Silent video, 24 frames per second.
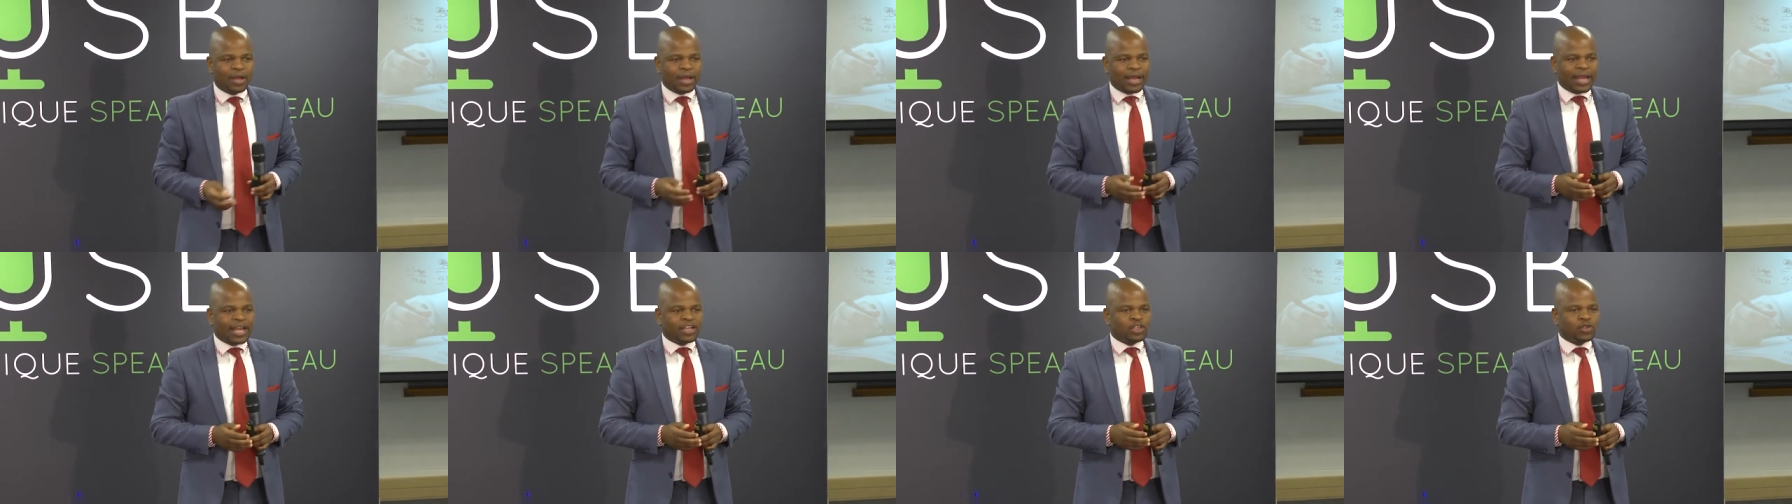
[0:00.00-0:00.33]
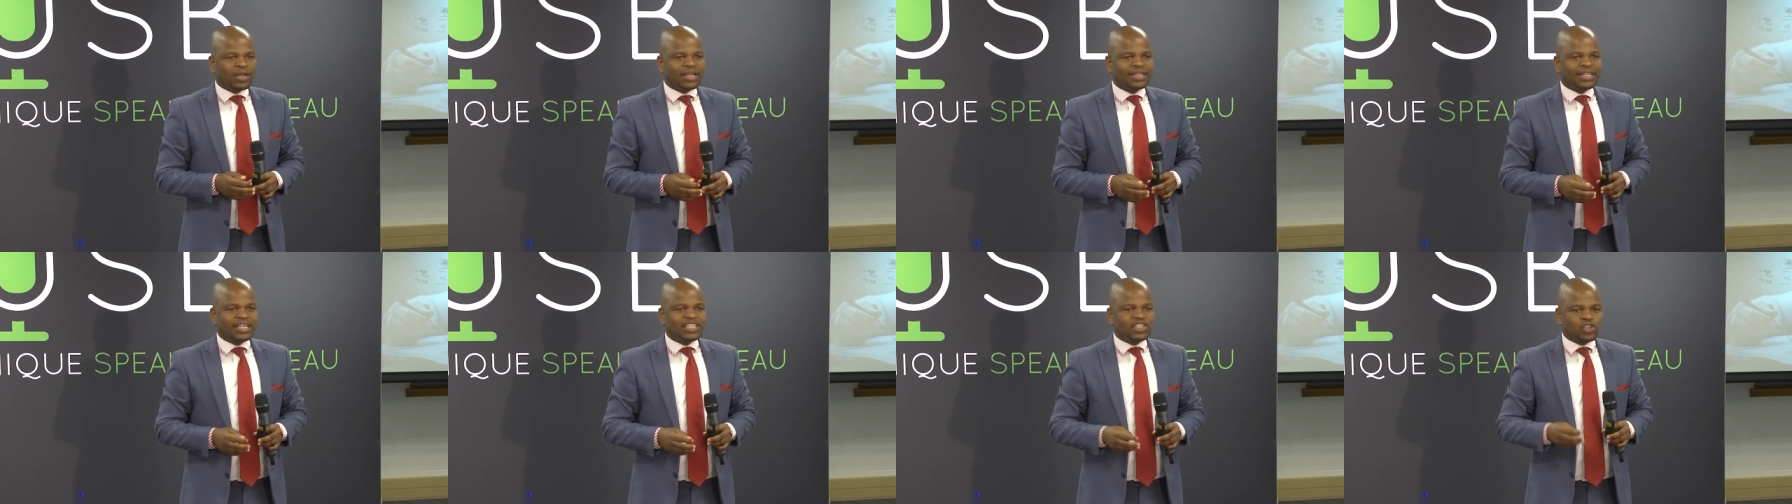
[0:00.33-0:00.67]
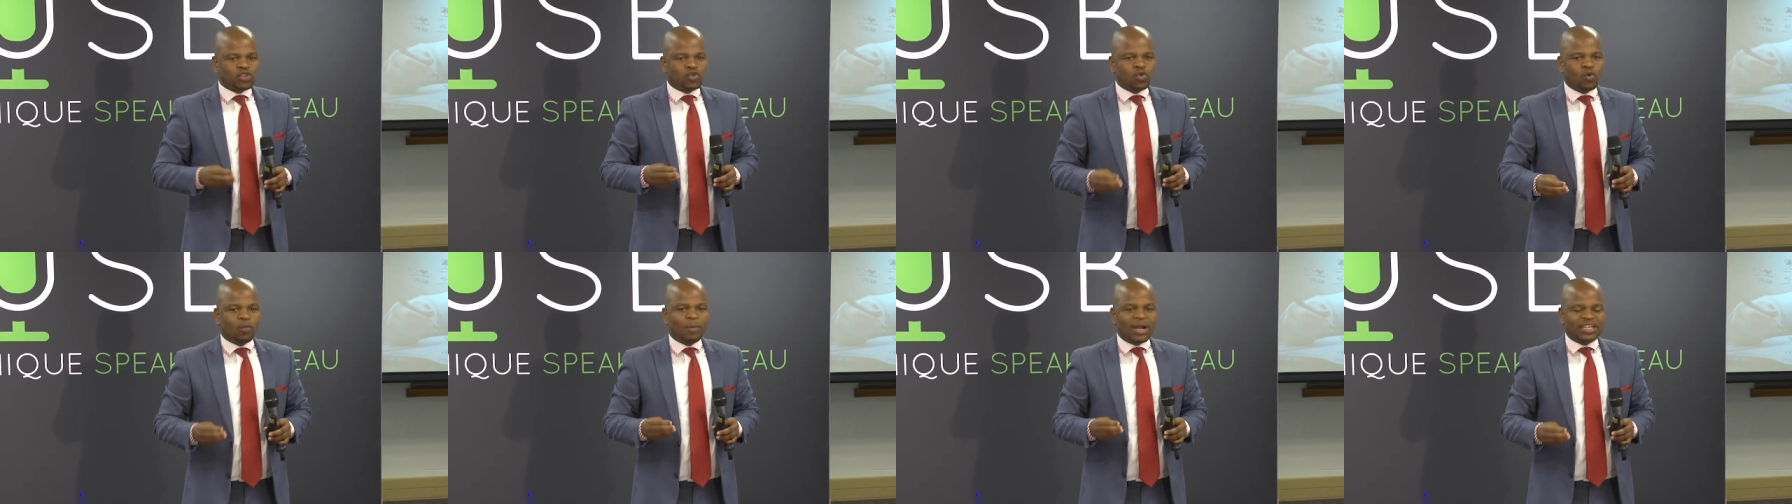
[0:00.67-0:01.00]
Actually, there's
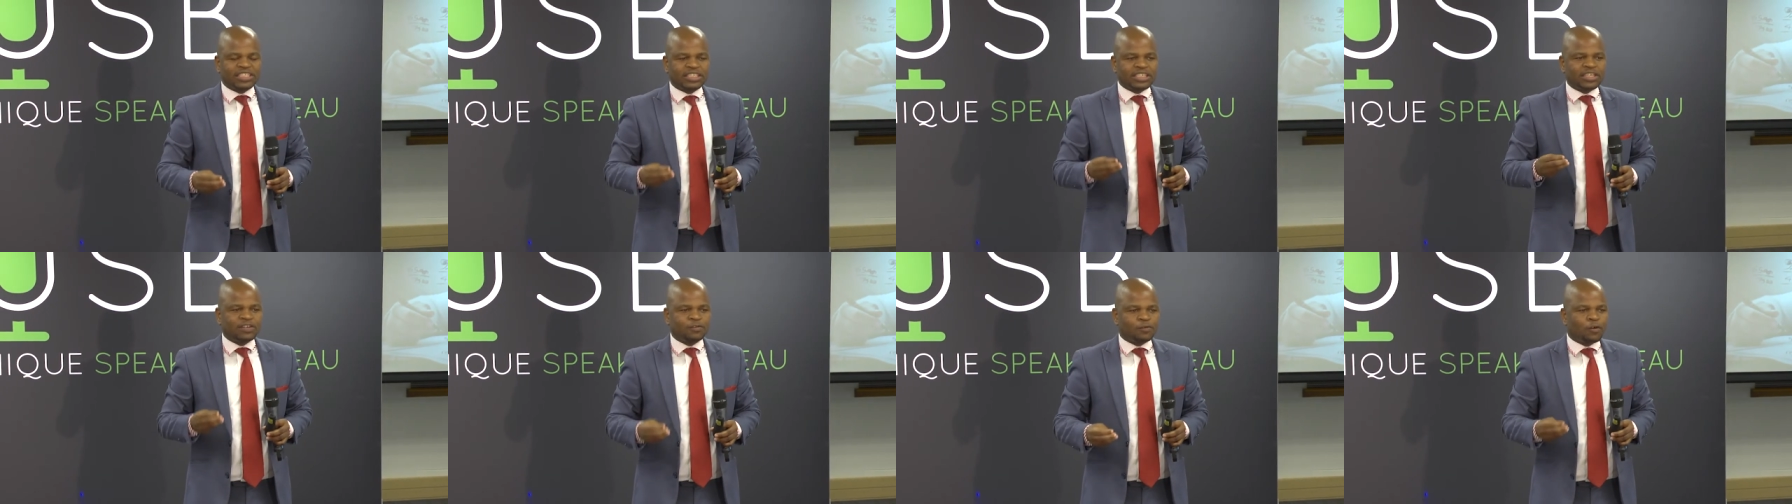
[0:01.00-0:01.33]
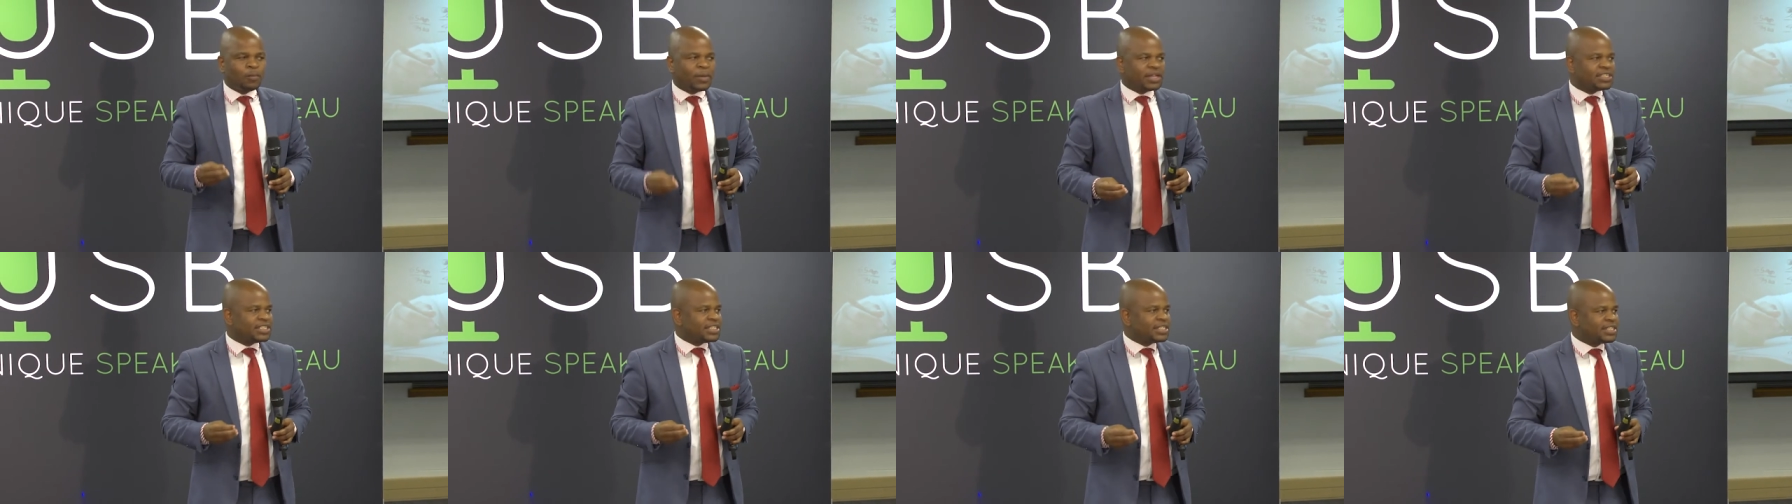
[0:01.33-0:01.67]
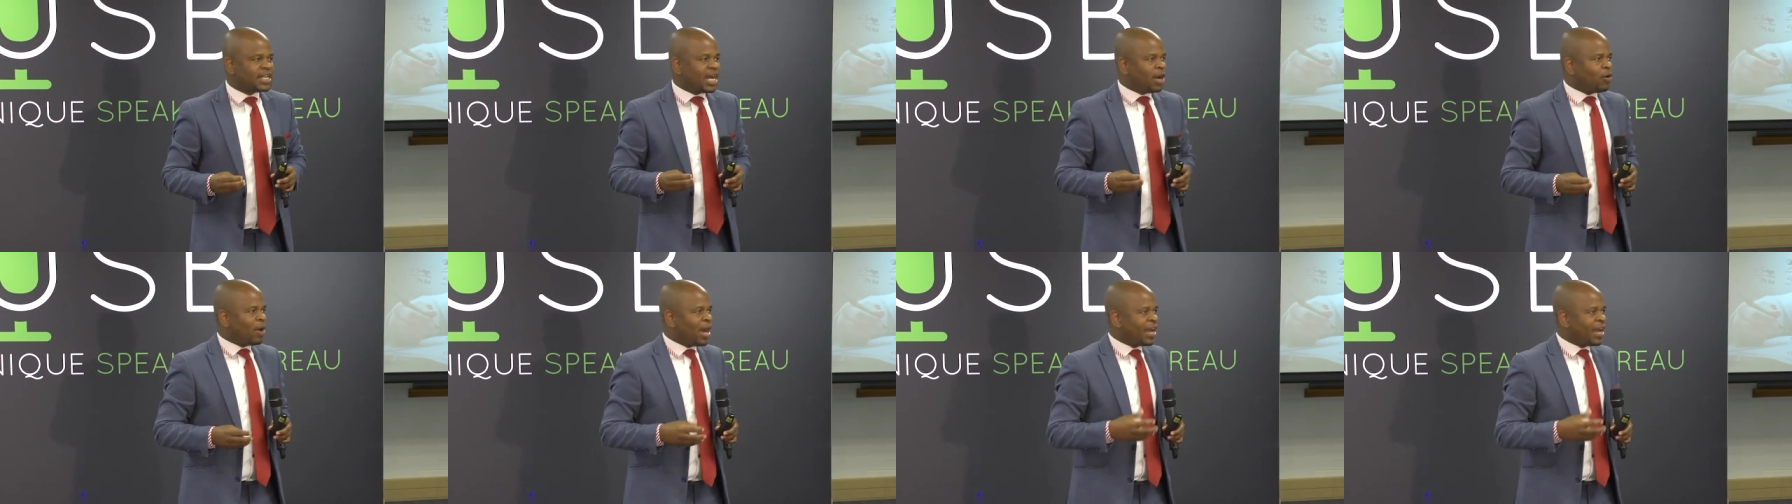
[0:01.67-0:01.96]
too much information now.